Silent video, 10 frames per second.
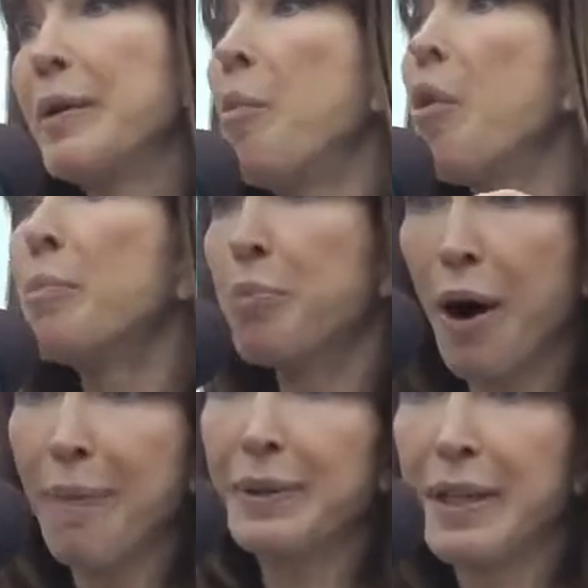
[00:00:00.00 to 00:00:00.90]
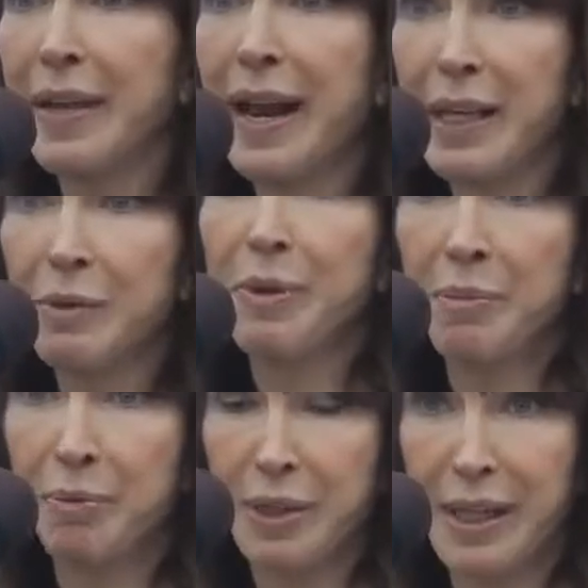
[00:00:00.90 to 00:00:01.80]
more abruptly than has
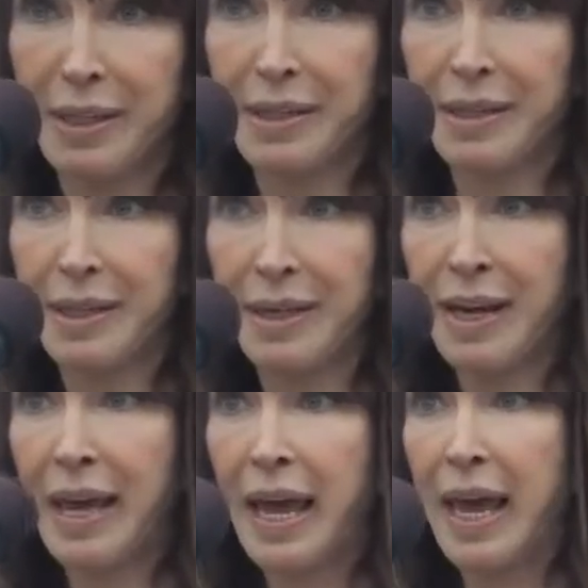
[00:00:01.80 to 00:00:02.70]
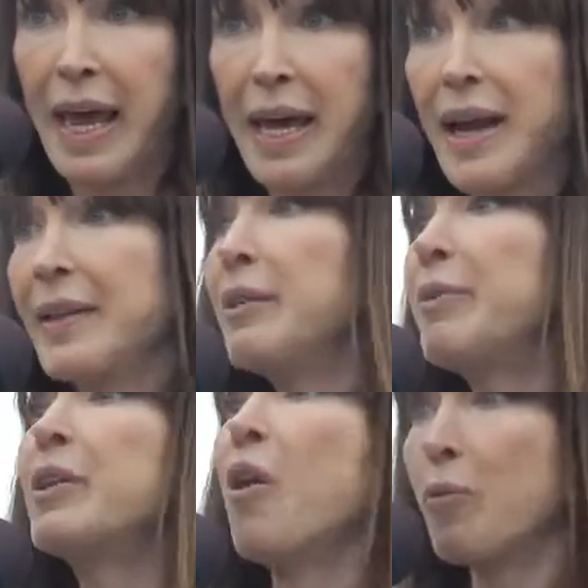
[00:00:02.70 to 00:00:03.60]
been predicted. And I think
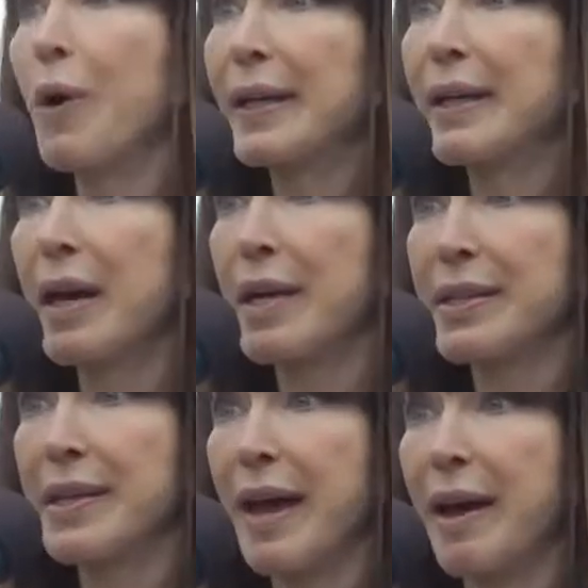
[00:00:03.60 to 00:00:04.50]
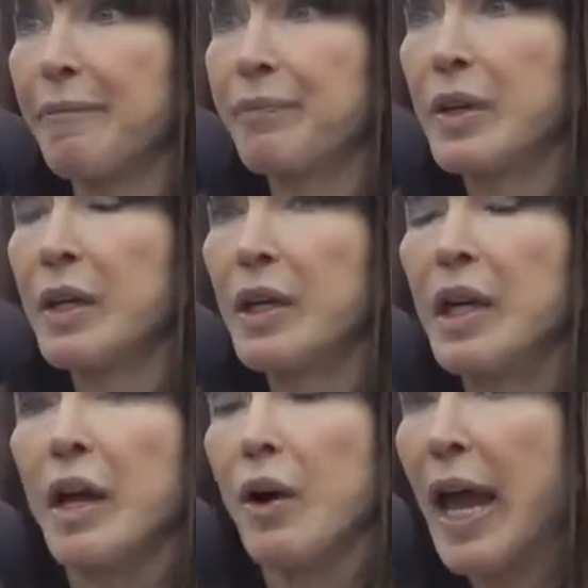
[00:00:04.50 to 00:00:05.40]
we can all recognize that.
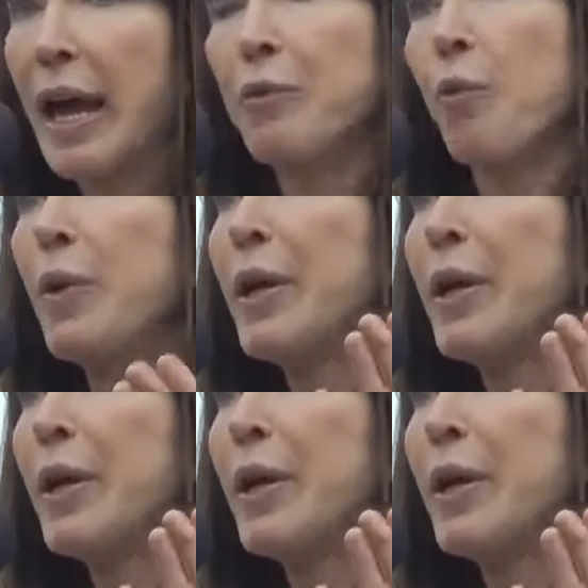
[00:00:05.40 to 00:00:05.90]
And